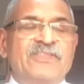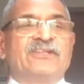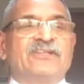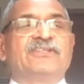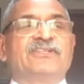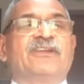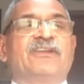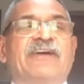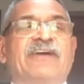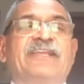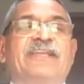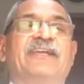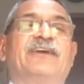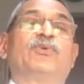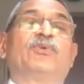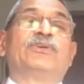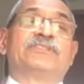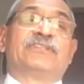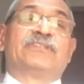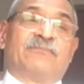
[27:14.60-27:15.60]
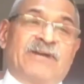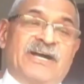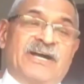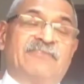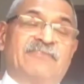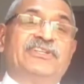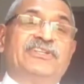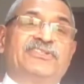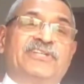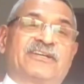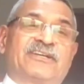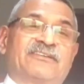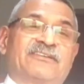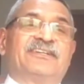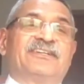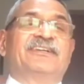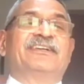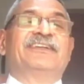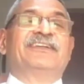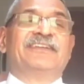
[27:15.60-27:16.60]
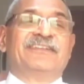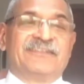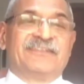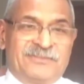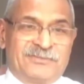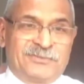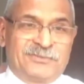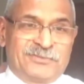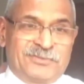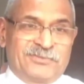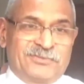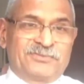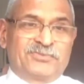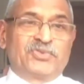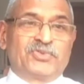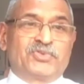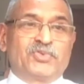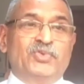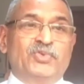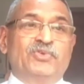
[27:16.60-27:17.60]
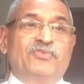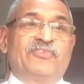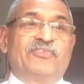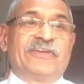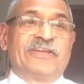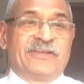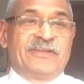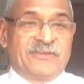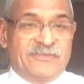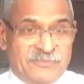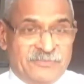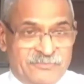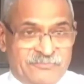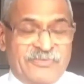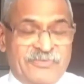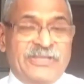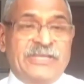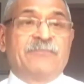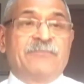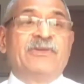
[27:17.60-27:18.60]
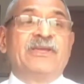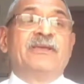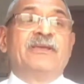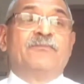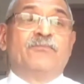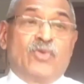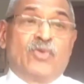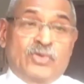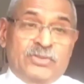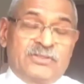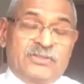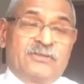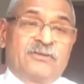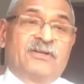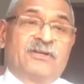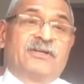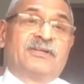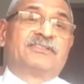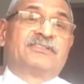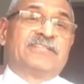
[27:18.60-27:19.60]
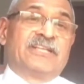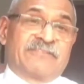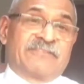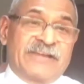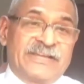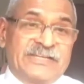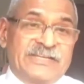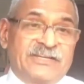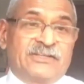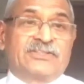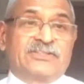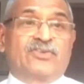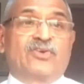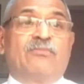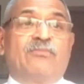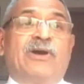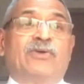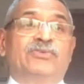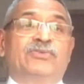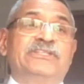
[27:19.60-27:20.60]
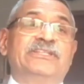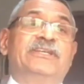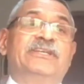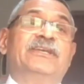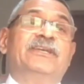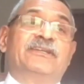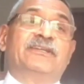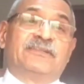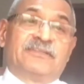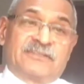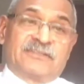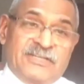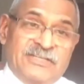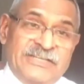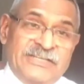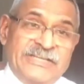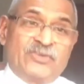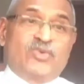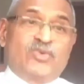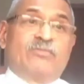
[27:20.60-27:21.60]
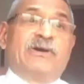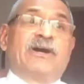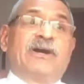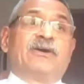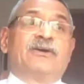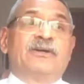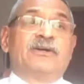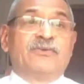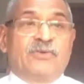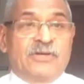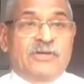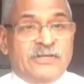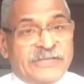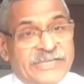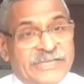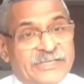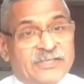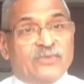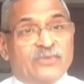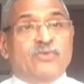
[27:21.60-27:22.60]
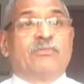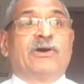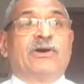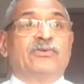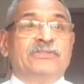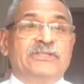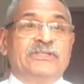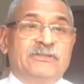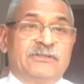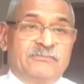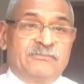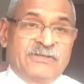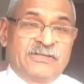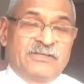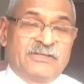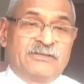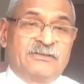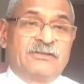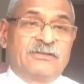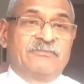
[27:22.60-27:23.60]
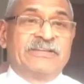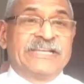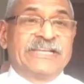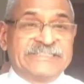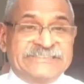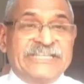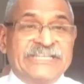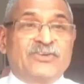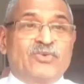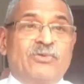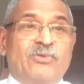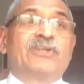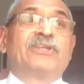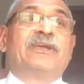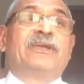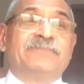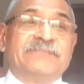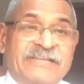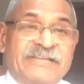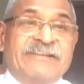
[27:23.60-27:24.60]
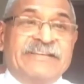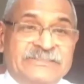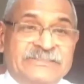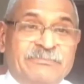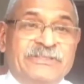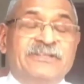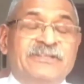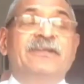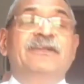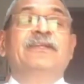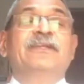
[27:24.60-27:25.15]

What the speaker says: Now, General Raina was a Mahavir Chakra, Chushul fame. Both General Raina was a Kumaoni, Kalan Kumar, again a Kumaoni. When I say Kumaoni, I mean the regiment.